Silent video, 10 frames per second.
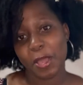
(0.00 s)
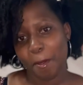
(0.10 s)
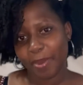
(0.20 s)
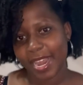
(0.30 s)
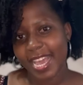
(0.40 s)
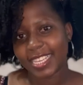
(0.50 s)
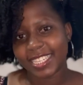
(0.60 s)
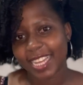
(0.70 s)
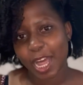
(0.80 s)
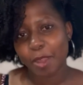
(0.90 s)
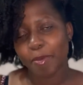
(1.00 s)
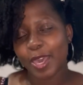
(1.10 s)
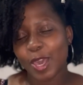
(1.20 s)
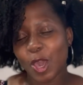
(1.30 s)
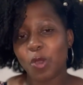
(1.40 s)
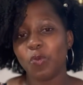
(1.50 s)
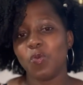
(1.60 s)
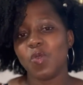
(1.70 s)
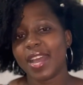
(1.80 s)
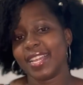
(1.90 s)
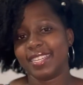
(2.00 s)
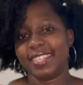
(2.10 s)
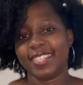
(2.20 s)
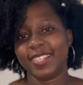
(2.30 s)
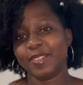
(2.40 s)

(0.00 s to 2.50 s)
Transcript: Please tell me what?